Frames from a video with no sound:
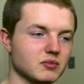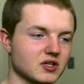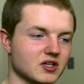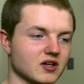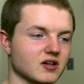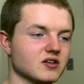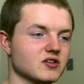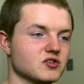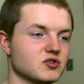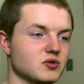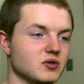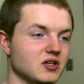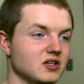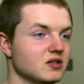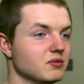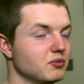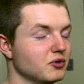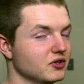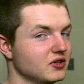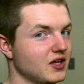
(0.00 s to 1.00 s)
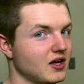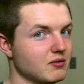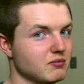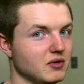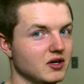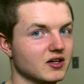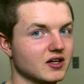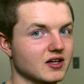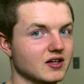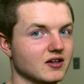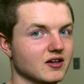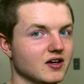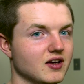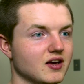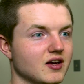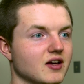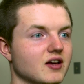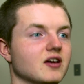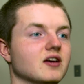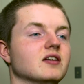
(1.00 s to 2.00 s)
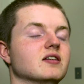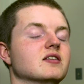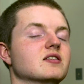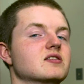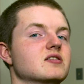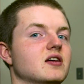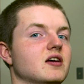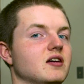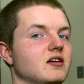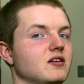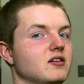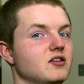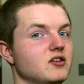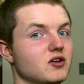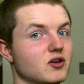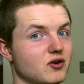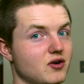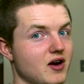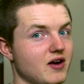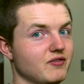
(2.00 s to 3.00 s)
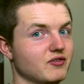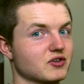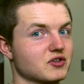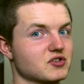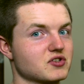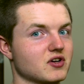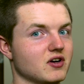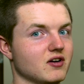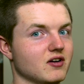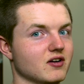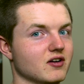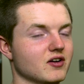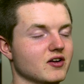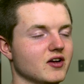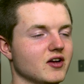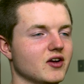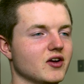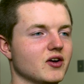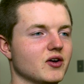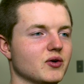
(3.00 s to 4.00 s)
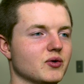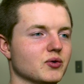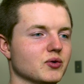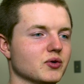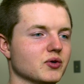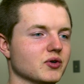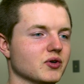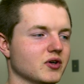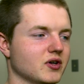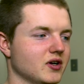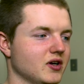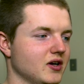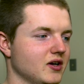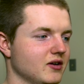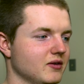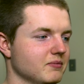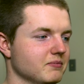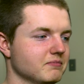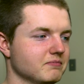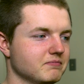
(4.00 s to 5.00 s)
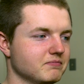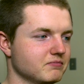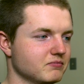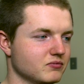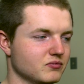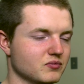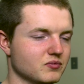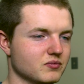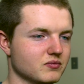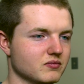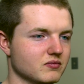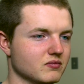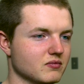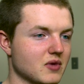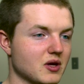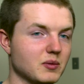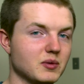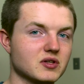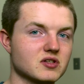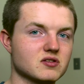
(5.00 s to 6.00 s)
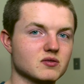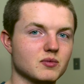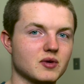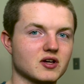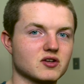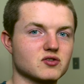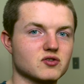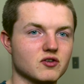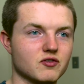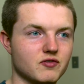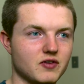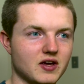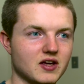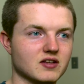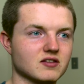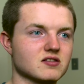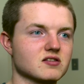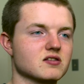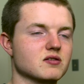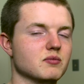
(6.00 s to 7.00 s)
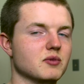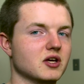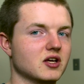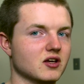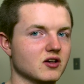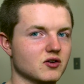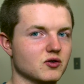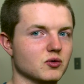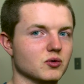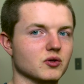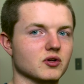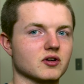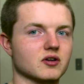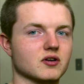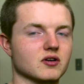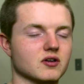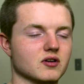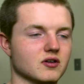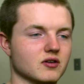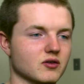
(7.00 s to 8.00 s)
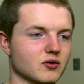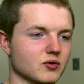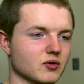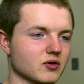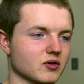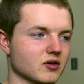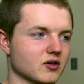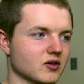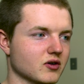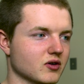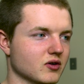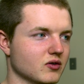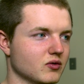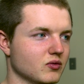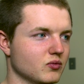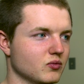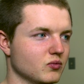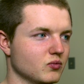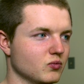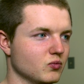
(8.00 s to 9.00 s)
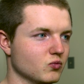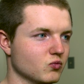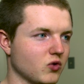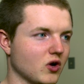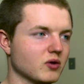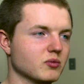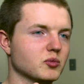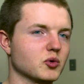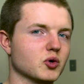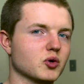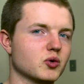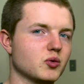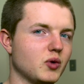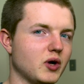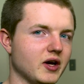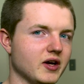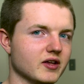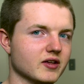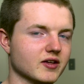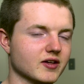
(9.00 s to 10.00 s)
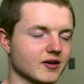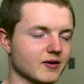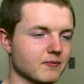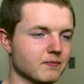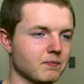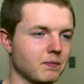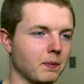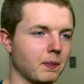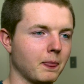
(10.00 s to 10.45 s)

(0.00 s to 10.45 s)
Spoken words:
because you need to put that money into, say, your graphics card, or maybe some extra fans to make it cooler or run more quietly.